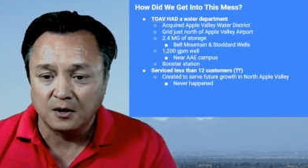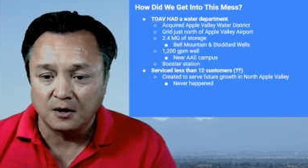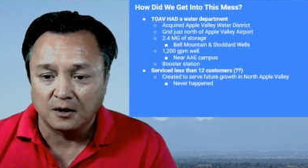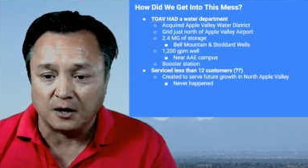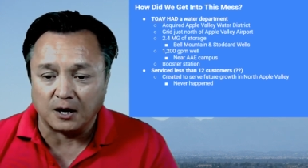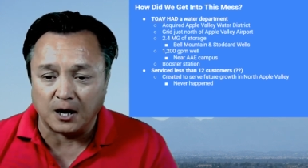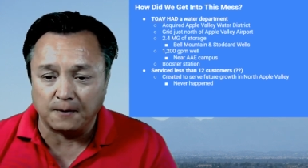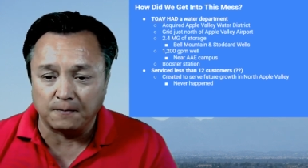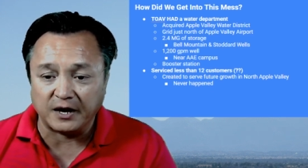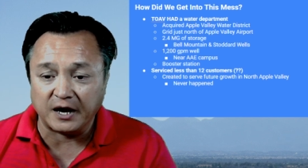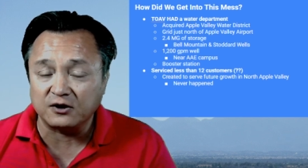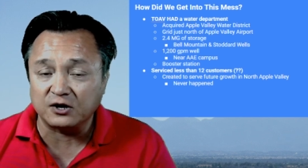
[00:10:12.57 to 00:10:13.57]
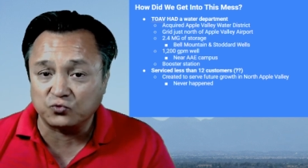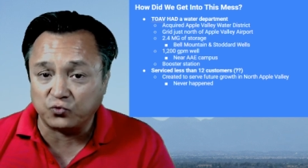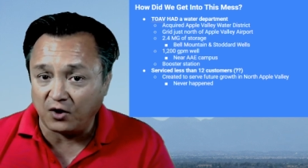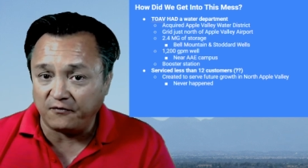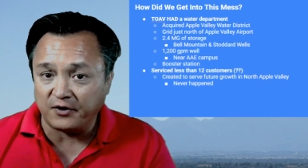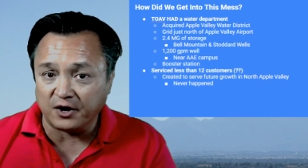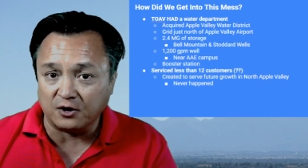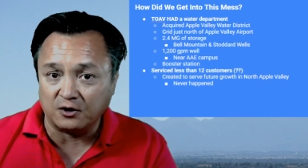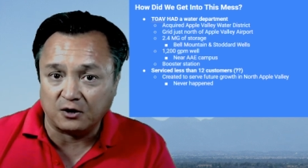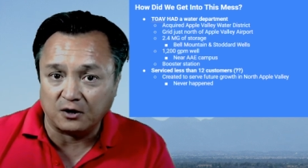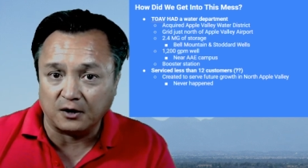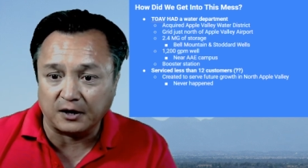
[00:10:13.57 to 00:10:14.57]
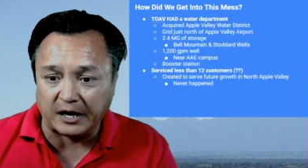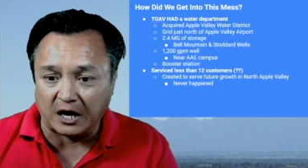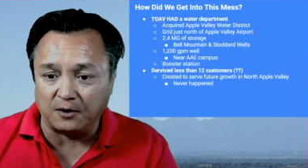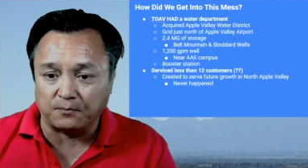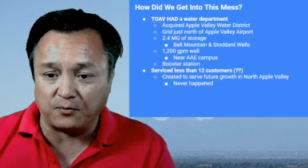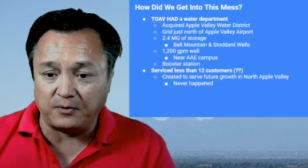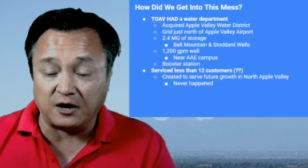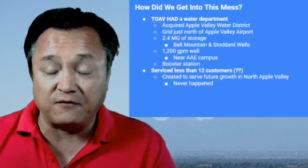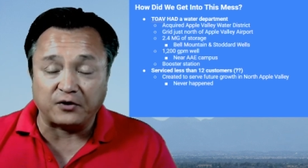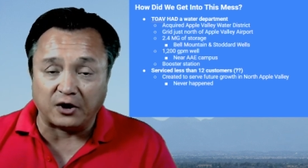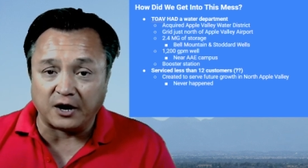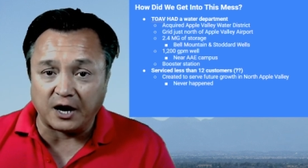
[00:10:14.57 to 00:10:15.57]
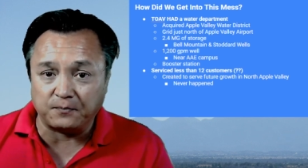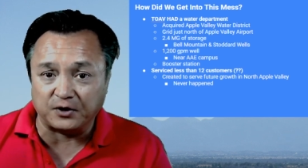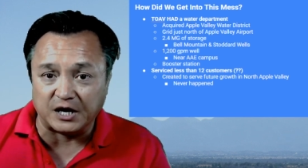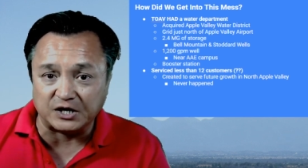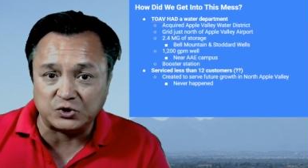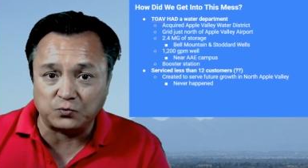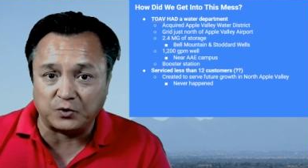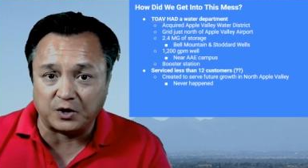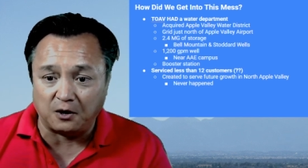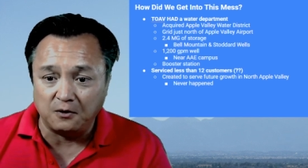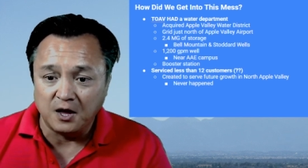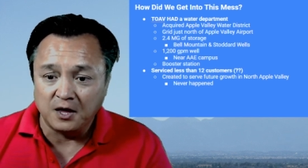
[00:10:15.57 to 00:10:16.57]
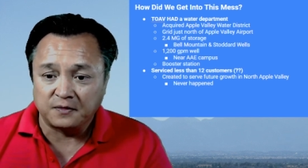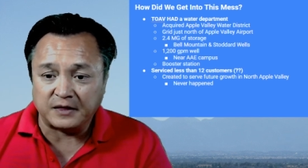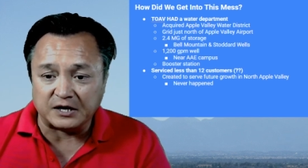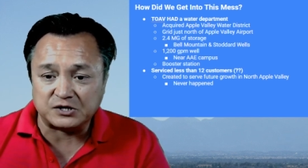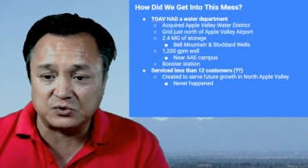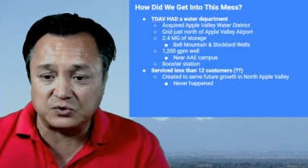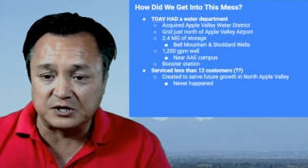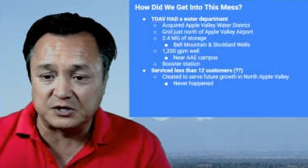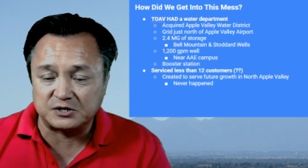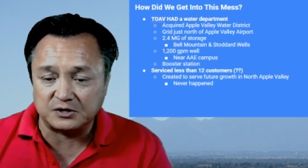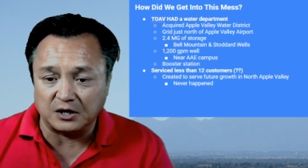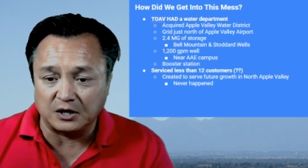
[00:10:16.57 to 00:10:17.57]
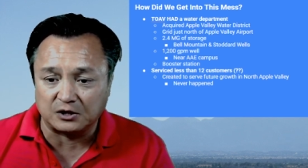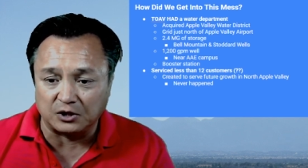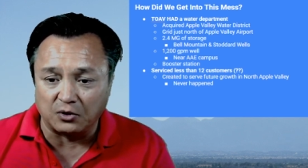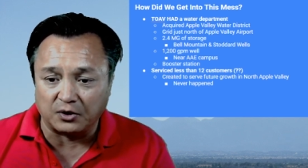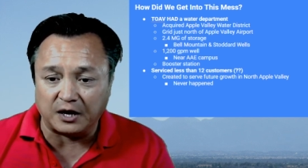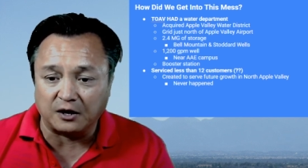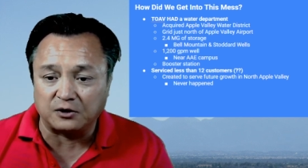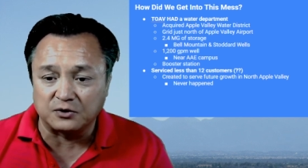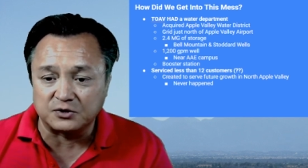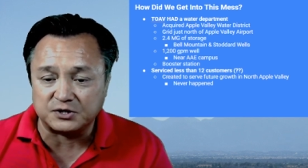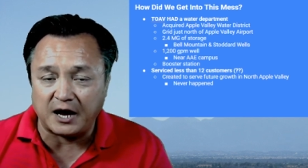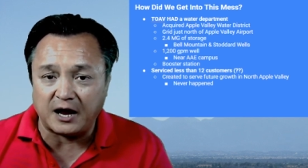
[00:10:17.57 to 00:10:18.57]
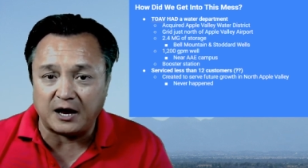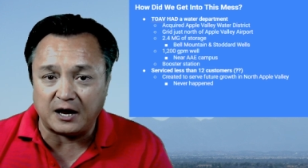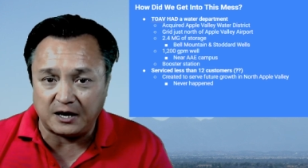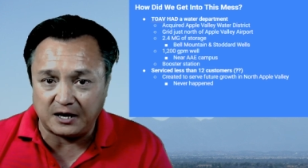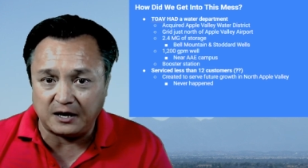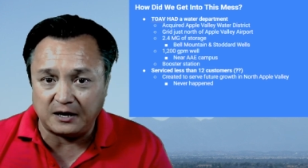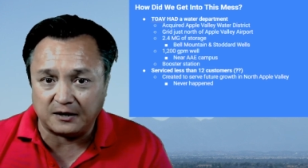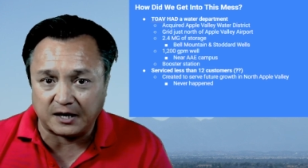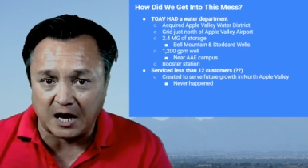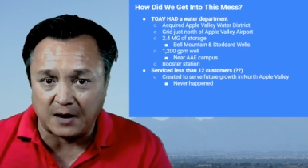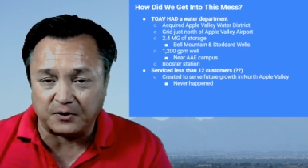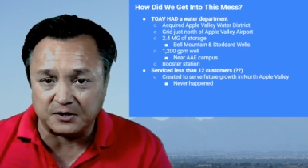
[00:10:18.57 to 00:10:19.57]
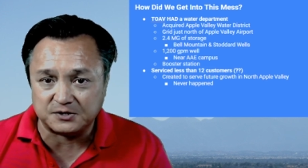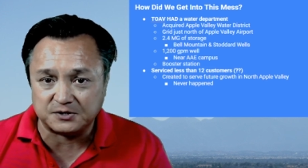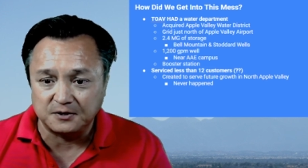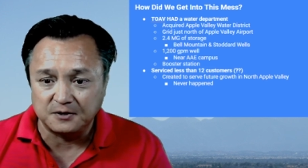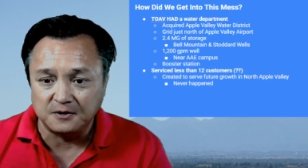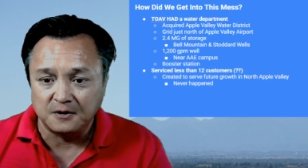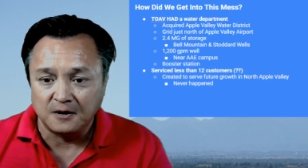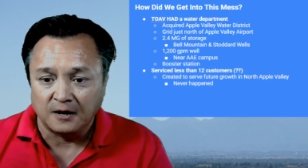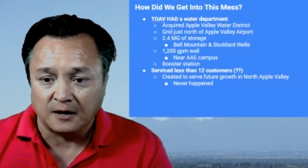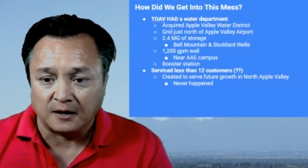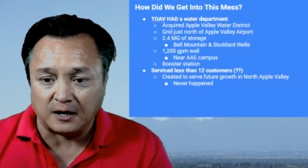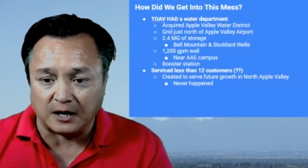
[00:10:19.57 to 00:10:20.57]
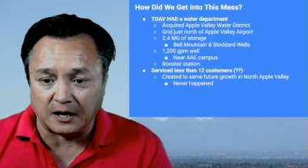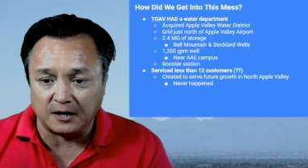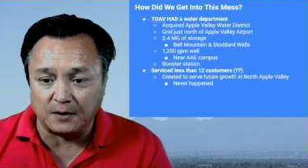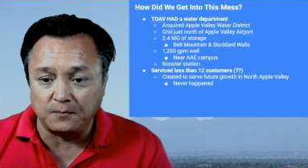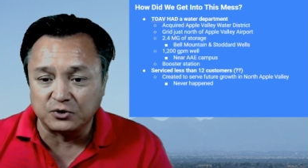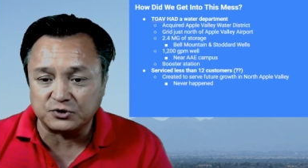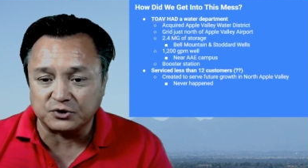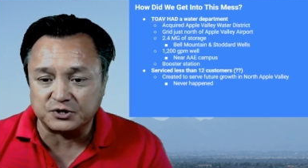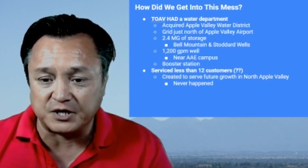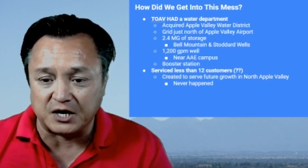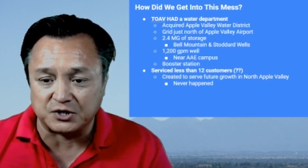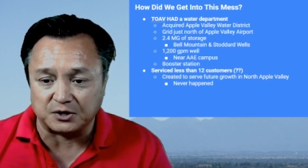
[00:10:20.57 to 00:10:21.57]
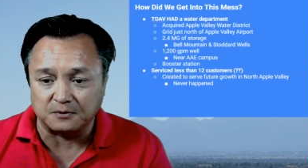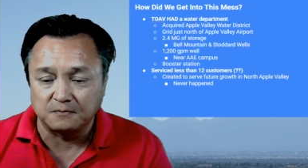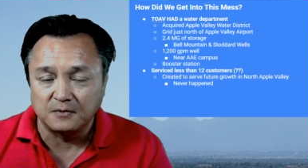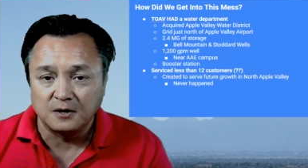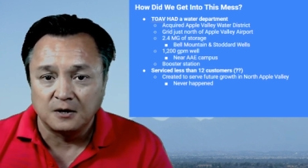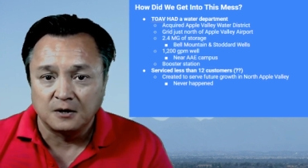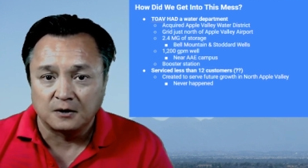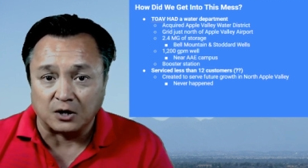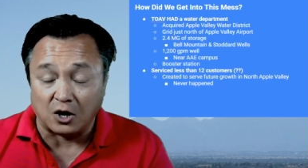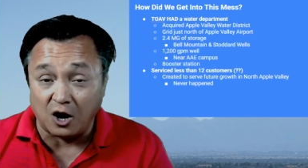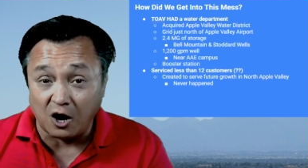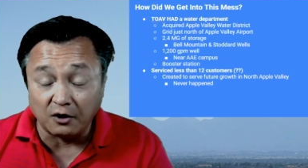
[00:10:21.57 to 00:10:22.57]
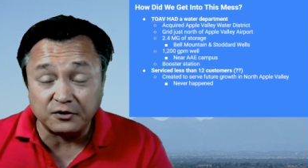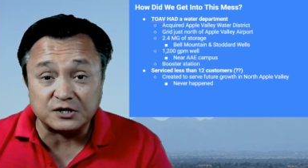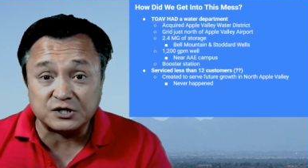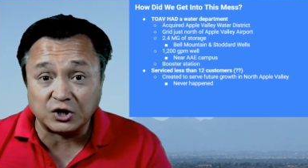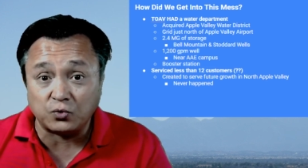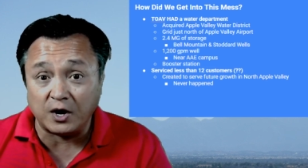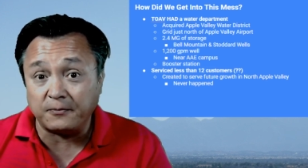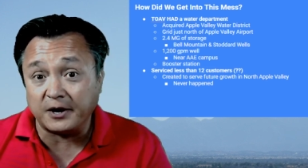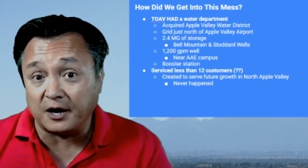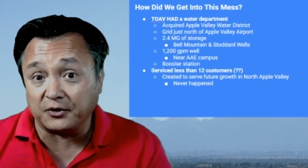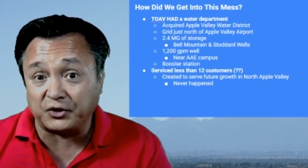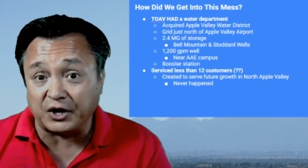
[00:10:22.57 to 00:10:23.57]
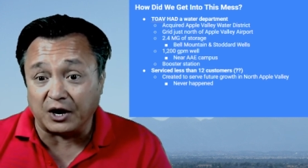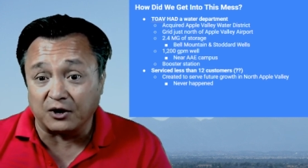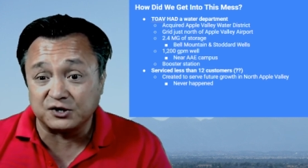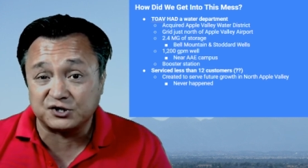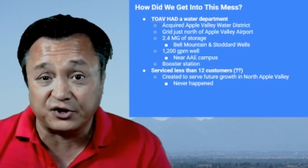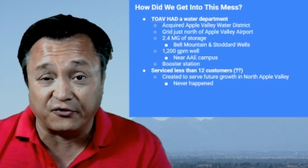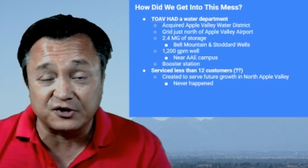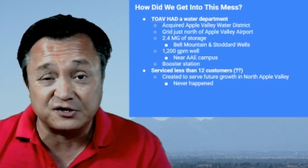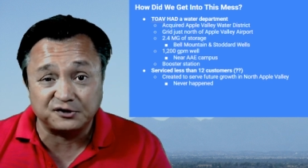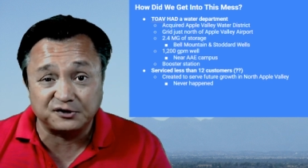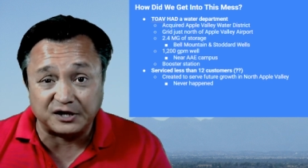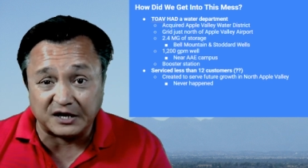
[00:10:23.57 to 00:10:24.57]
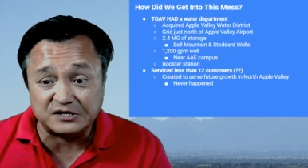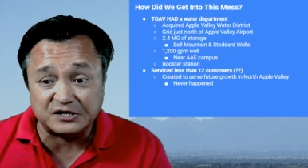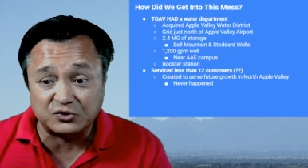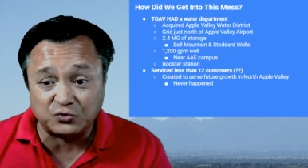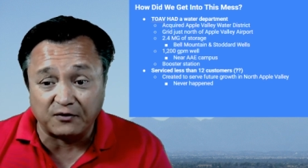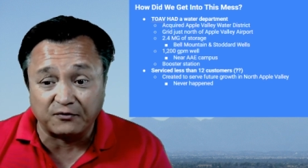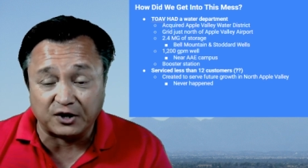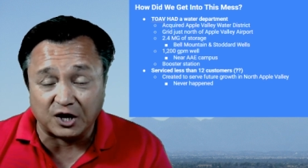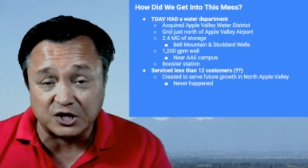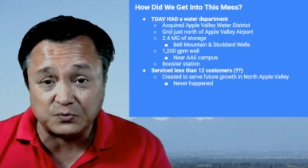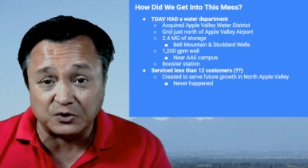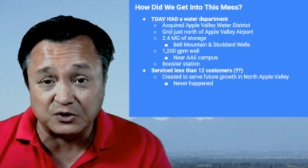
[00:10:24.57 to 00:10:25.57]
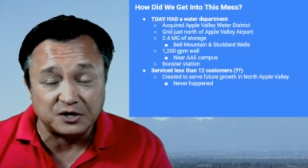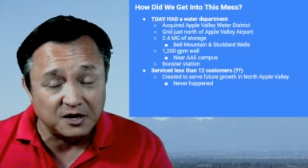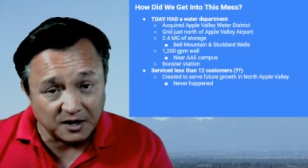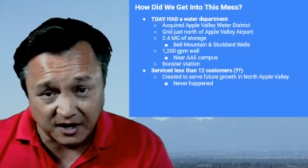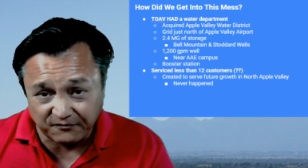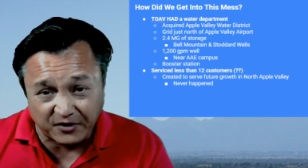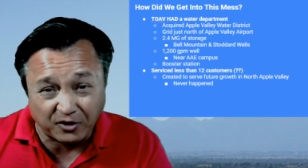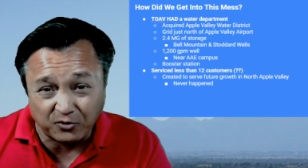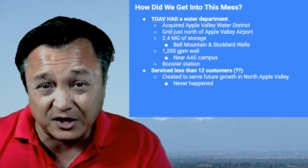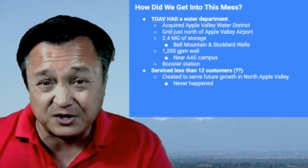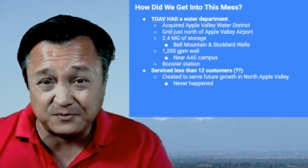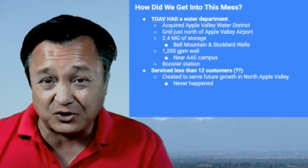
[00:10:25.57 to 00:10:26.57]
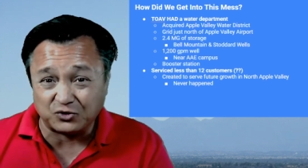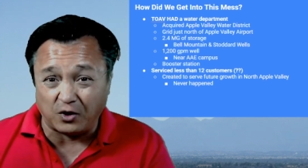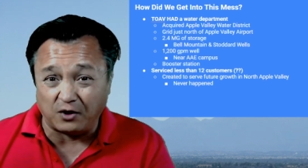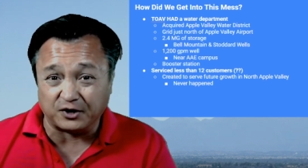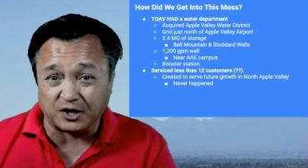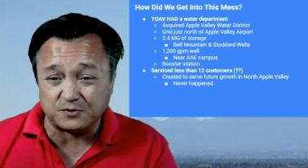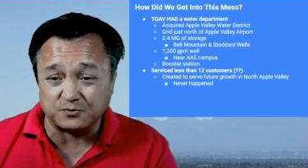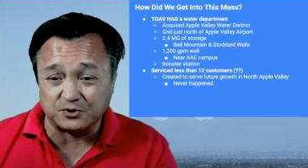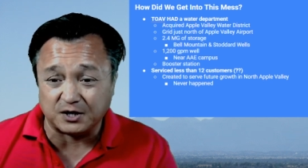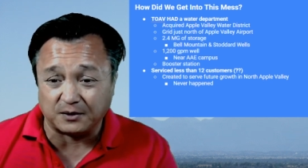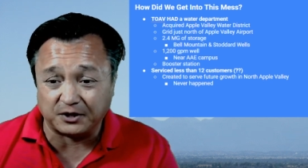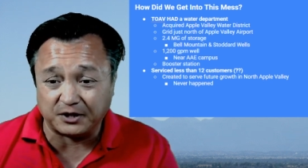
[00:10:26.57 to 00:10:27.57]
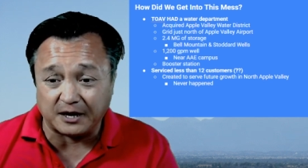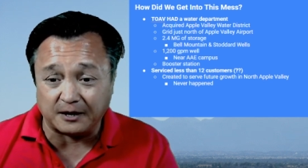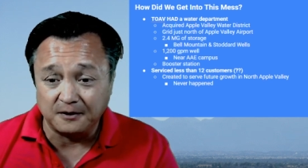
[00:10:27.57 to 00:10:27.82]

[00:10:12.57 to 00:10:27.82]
Um, they had a twelve hundred gallon per minute, very high production well that is located close to A A E campus, and a booster station. Now, all this equipment out there serviced less than twelve customers. If I'm correct, about twelve customers, something like that.